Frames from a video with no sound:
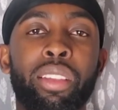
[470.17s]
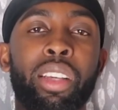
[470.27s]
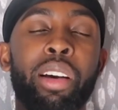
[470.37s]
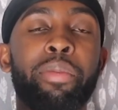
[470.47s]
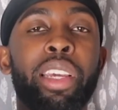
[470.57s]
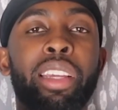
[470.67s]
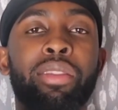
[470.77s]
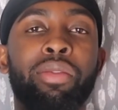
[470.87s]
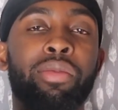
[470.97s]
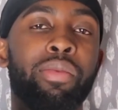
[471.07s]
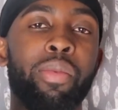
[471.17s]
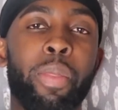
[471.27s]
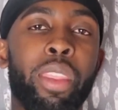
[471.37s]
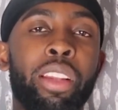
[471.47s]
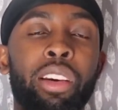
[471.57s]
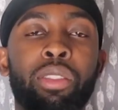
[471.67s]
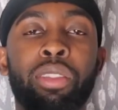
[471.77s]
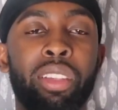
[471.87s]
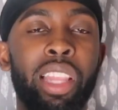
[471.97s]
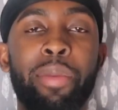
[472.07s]
Comment, you know,
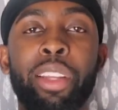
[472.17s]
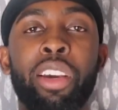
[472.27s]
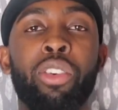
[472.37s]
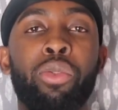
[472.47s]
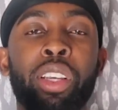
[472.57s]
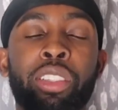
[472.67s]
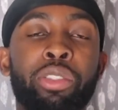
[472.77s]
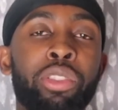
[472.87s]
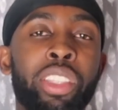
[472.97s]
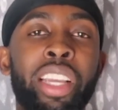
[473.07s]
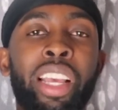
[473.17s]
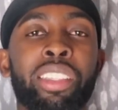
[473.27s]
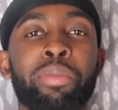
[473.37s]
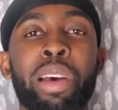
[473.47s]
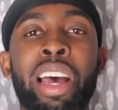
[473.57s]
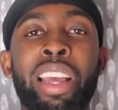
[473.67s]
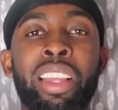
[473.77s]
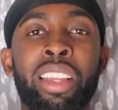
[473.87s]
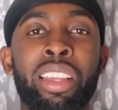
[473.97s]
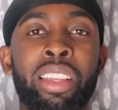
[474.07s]
let me know what shoes you think I should buy,
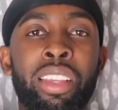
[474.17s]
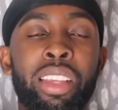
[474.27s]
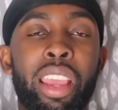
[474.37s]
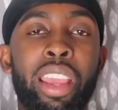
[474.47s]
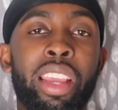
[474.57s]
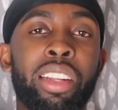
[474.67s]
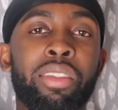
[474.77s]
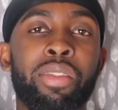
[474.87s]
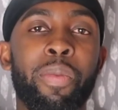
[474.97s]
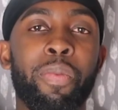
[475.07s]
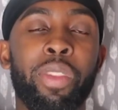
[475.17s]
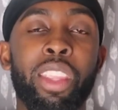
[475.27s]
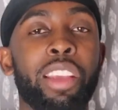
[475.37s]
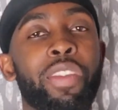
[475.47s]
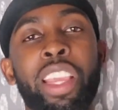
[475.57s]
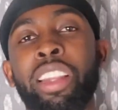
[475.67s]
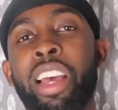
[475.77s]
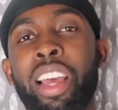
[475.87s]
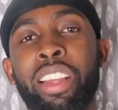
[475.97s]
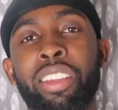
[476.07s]
and if they
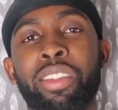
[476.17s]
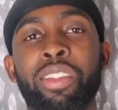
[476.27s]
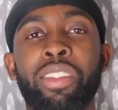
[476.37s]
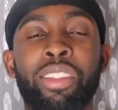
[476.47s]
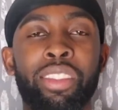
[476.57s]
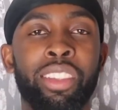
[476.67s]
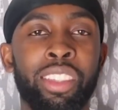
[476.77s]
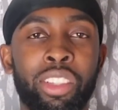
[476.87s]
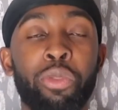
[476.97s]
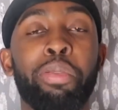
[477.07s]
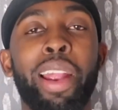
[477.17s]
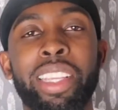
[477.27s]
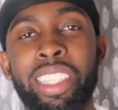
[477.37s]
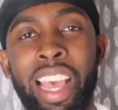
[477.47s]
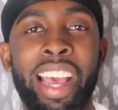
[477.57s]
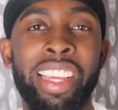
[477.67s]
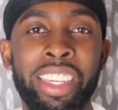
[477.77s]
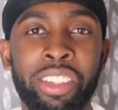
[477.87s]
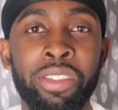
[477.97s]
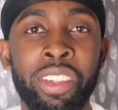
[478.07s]
not too pricey, I
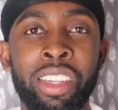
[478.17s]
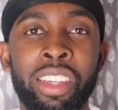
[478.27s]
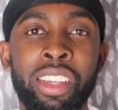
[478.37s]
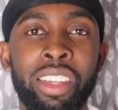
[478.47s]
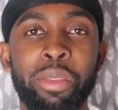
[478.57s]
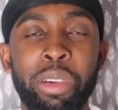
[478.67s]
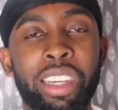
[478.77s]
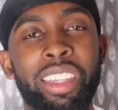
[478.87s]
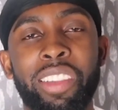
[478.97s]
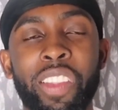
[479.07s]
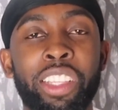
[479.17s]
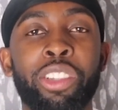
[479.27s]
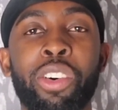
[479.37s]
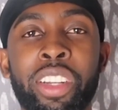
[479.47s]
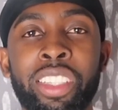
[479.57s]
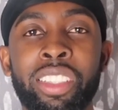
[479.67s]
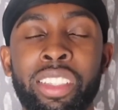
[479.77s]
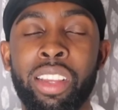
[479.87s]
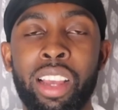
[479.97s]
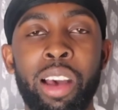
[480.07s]
get them. But if they Jordans,
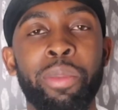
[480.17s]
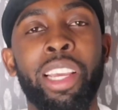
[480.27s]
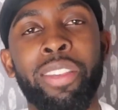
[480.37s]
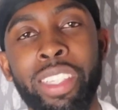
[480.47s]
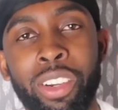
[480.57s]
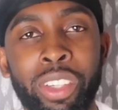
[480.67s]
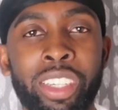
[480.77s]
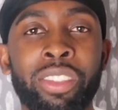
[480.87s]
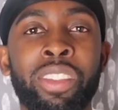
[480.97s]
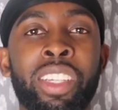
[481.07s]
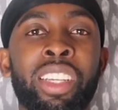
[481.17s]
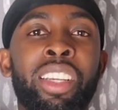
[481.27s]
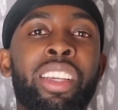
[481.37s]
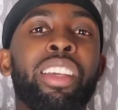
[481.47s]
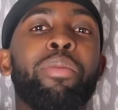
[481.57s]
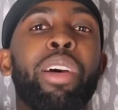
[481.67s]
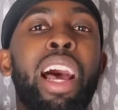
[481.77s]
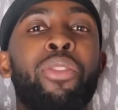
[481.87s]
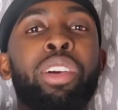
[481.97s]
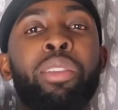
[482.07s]
I'm definitely gonna get them. But
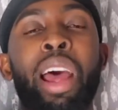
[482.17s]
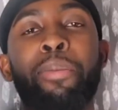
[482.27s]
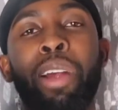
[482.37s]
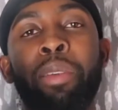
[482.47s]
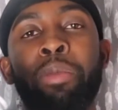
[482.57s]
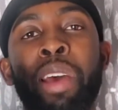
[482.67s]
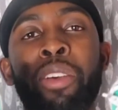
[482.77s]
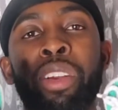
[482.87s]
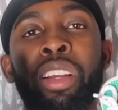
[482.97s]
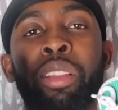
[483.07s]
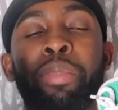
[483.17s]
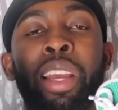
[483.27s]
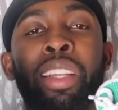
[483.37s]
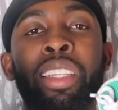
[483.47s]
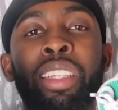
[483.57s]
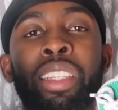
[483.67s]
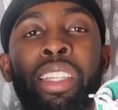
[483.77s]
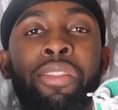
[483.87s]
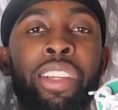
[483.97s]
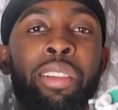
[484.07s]
I'll probably be back with another pair of these, and
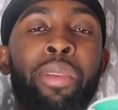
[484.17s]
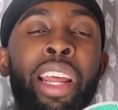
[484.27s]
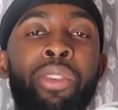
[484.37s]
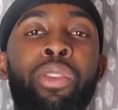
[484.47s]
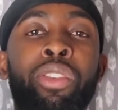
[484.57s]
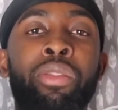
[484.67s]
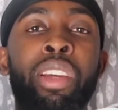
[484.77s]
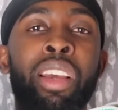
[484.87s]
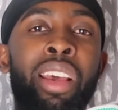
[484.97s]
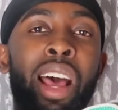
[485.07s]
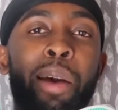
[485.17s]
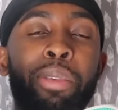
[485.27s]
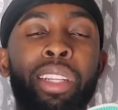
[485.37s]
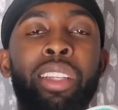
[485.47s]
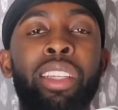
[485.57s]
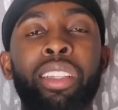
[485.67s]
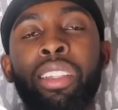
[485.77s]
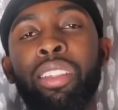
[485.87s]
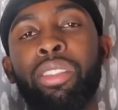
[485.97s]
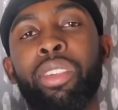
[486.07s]
if anybody want them, I'll put the link in the
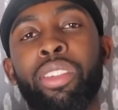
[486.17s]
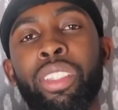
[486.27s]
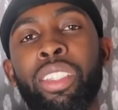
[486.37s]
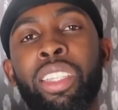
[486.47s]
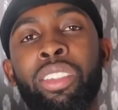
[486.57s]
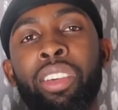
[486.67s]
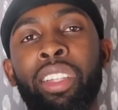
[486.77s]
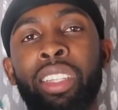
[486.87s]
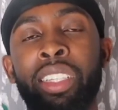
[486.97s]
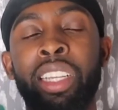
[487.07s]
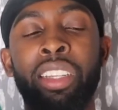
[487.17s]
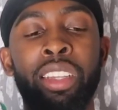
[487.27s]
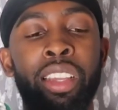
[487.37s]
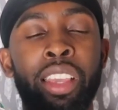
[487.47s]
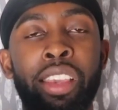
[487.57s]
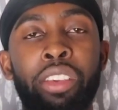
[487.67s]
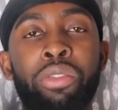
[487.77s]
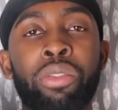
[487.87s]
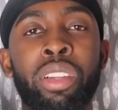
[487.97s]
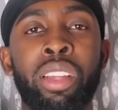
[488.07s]
description. These are the Adidas
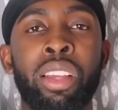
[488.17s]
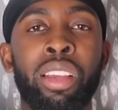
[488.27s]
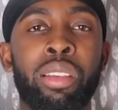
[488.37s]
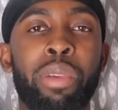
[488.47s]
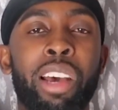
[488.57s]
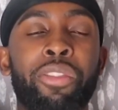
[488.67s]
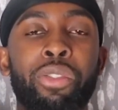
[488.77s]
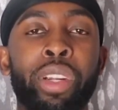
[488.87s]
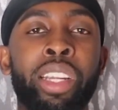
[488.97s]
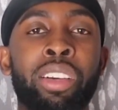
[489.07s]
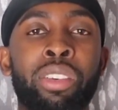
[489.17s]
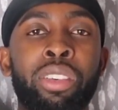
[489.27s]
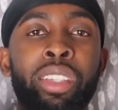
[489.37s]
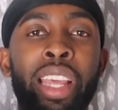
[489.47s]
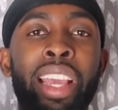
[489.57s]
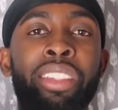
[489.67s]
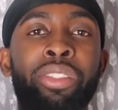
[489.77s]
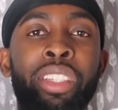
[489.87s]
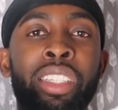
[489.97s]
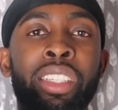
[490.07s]
Hu by Pharrell Dash
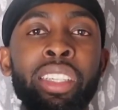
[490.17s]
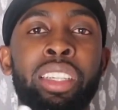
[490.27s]
Green.